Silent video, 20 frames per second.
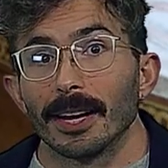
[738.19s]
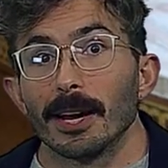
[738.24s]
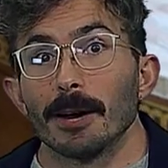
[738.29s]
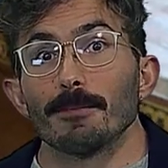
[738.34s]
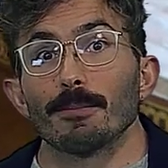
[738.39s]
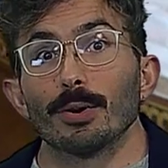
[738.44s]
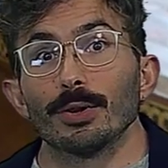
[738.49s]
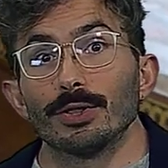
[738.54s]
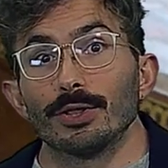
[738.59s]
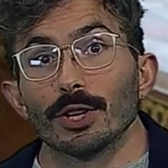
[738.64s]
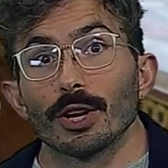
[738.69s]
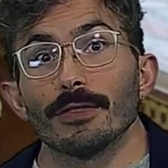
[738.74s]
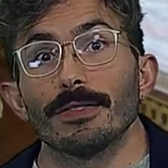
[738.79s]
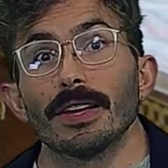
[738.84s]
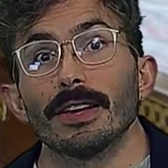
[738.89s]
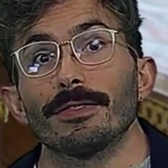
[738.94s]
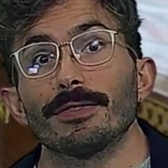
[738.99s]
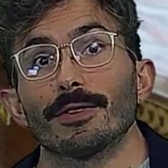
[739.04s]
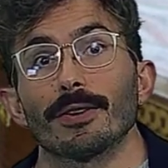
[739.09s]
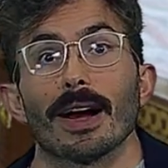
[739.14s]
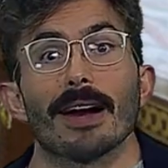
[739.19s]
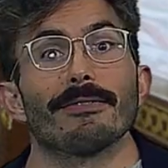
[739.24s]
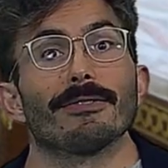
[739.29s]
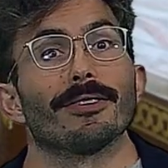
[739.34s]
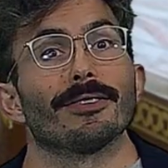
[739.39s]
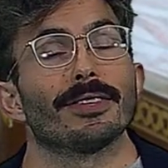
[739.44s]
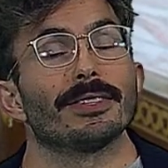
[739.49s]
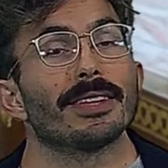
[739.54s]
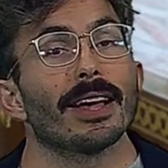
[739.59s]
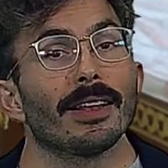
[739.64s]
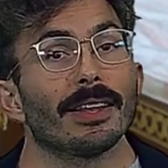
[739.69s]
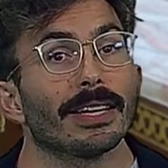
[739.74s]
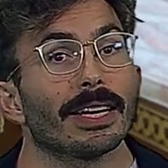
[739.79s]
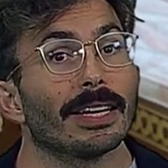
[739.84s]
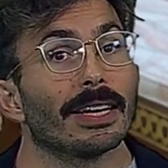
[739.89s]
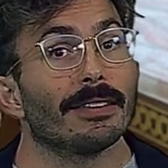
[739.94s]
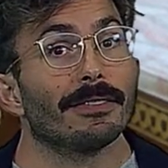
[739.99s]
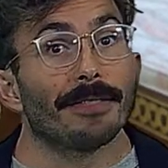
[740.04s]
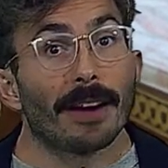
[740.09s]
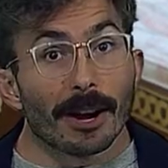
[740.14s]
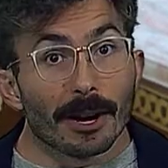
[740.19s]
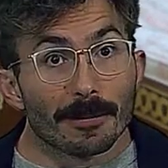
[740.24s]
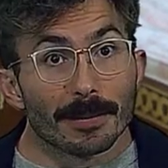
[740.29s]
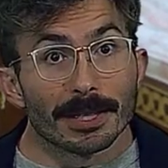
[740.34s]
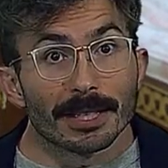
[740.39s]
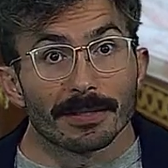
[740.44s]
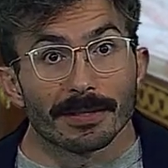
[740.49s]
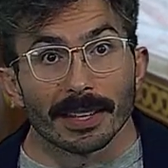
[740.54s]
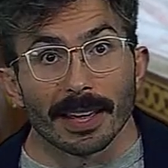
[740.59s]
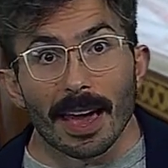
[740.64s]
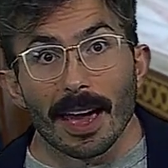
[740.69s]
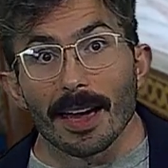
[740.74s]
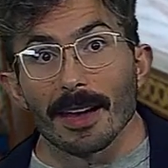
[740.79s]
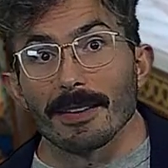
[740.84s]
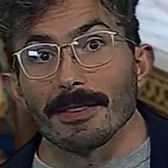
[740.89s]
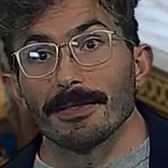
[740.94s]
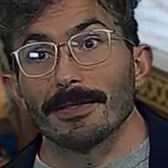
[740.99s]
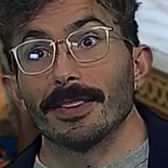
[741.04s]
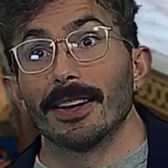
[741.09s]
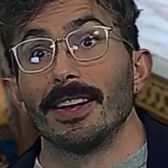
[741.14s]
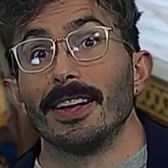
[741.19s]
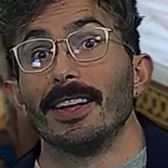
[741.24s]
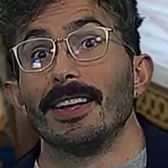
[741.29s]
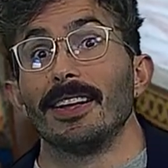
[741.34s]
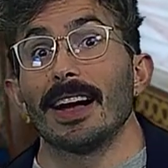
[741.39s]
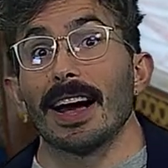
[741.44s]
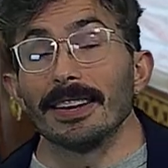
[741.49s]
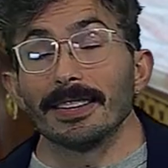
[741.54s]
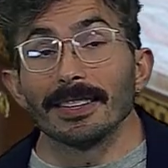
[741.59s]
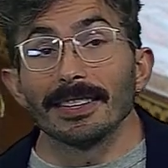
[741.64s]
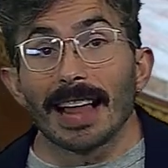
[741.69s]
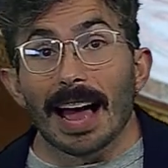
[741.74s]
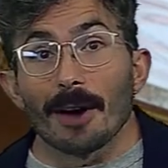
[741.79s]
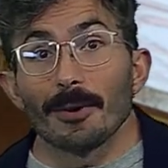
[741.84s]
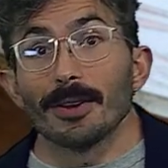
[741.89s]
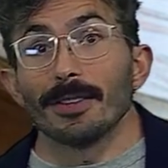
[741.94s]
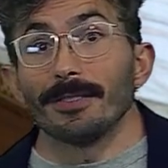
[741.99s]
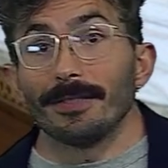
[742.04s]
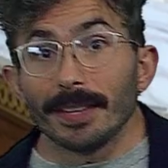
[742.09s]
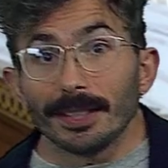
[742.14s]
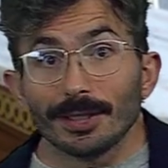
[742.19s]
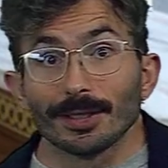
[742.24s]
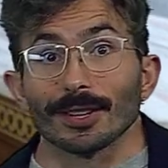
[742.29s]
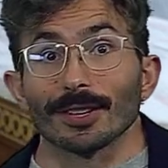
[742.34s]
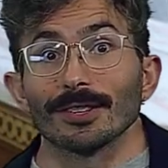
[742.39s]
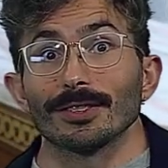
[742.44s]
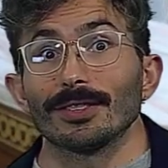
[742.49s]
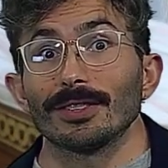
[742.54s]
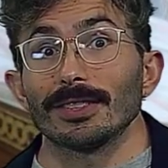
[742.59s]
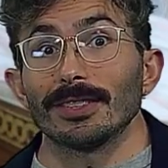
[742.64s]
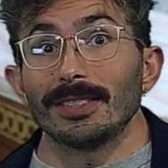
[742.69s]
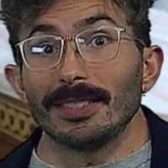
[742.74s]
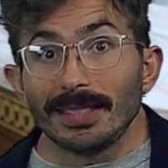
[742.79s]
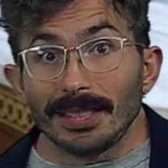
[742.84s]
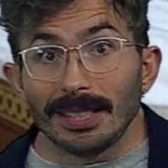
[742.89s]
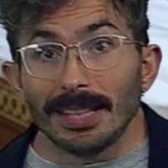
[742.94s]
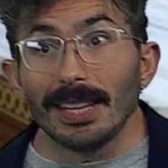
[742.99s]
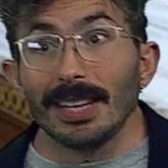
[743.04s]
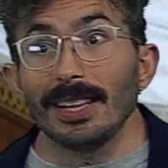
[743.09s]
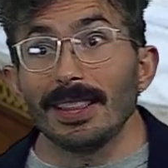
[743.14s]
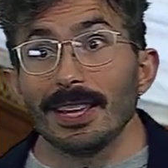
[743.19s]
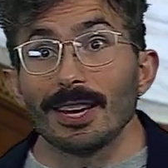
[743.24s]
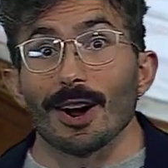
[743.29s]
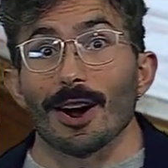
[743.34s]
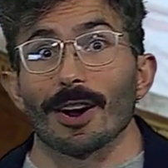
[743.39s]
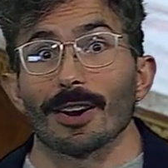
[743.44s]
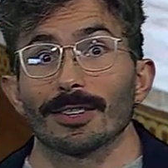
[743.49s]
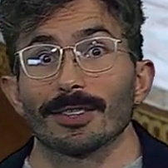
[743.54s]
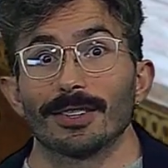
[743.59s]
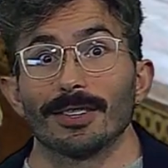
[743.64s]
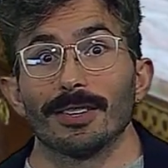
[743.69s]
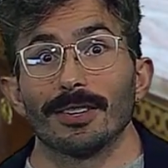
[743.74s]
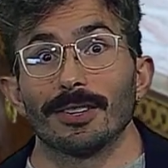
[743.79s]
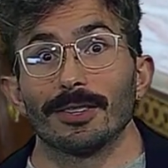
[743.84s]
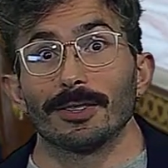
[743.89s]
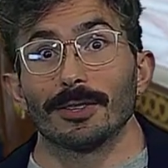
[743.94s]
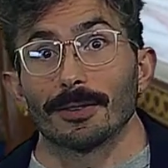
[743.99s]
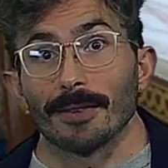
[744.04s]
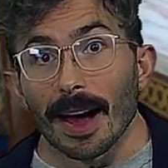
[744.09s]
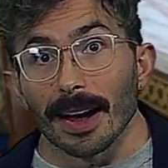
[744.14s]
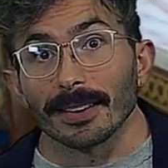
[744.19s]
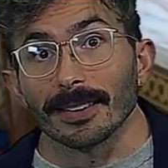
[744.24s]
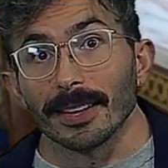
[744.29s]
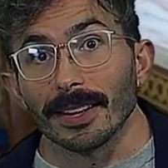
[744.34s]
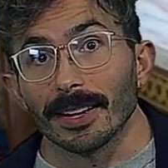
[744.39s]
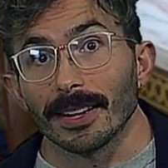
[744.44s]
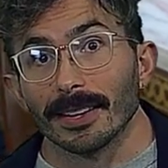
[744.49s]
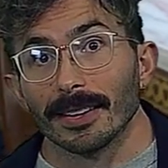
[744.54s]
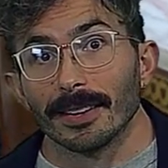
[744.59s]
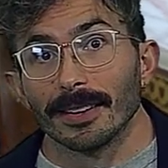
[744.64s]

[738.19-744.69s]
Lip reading: preserving forever the delicate environment of the cave and allowing visitors to see the art directly.